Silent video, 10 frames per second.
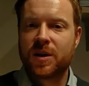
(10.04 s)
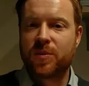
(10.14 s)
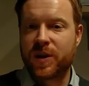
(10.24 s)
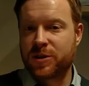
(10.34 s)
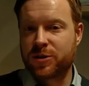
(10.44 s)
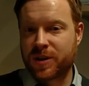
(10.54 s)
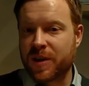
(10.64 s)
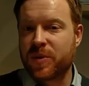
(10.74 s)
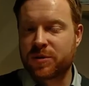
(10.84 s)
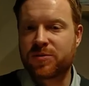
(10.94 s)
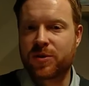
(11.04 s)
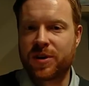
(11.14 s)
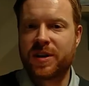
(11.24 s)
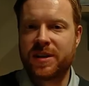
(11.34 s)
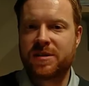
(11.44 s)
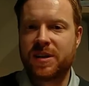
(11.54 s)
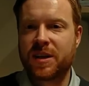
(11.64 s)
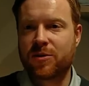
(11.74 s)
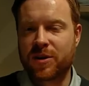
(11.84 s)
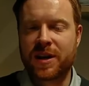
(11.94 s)
which can be used for
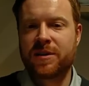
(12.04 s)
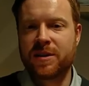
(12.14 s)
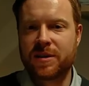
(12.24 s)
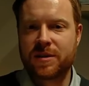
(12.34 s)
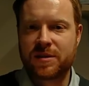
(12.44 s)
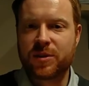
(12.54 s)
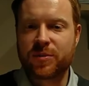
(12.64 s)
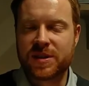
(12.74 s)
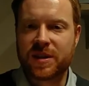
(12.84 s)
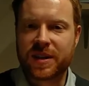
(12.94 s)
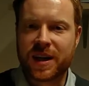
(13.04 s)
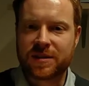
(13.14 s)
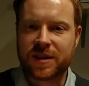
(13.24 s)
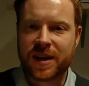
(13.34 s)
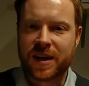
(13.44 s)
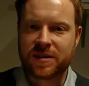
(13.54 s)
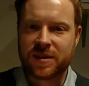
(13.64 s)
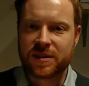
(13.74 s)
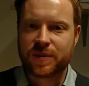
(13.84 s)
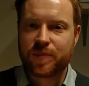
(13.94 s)
rna-seq or other sequencing data
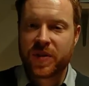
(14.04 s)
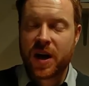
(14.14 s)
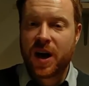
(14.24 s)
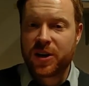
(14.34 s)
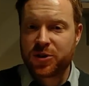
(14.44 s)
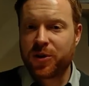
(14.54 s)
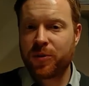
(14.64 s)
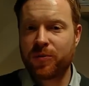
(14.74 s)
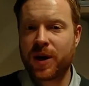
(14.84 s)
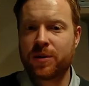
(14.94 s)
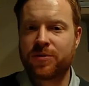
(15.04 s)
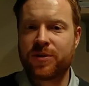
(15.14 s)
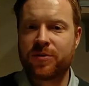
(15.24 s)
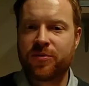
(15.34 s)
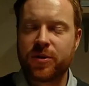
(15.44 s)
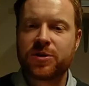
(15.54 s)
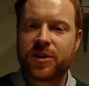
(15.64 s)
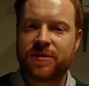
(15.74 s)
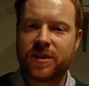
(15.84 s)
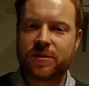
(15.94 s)
analysis. I'll show you in one of the future
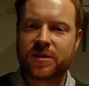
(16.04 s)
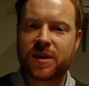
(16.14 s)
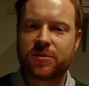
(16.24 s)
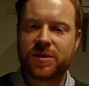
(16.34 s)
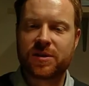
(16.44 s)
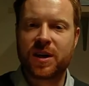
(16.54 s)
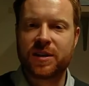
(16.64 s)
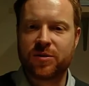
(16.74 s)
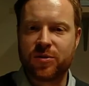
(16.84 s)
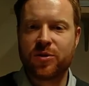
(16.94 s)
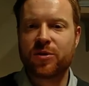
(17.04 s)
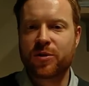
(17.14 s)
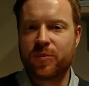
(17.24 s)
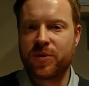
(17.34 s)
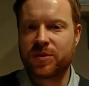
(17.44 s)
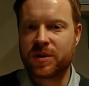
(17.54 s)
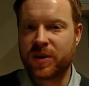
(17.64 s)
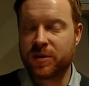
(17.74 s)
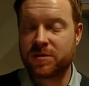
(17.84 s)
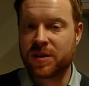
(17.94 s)
videos how to install it on your computer by
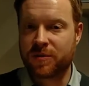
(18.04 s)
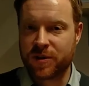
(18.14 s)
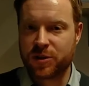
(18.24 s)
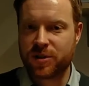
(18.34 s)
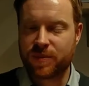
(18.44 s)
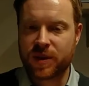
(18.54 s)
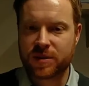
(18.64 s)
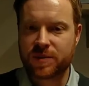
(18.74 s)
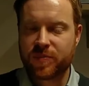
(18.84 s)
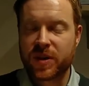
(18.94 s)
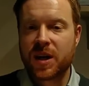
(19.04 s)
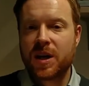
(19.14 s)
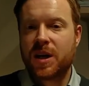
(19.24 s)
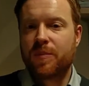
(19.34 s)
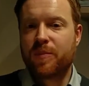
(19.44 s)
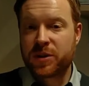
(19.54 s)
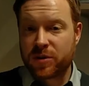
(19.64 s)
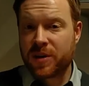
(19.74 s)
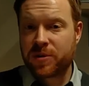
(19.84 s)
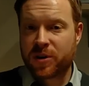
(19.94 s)
using VirtualBox. But
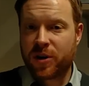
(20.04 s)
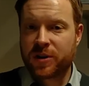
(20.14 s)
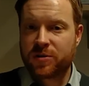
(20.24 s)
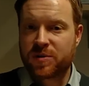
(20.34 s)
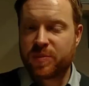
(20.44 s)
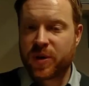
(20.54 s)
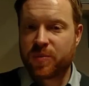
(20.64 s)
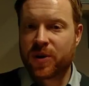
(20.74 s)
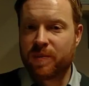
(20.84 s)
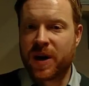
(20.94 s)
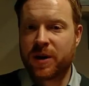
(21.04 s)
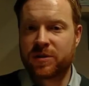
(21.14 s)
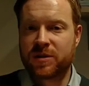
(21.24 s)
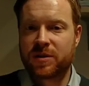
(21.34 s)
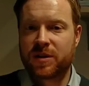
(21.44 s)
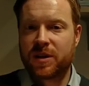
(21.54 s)
today we're going to speak more about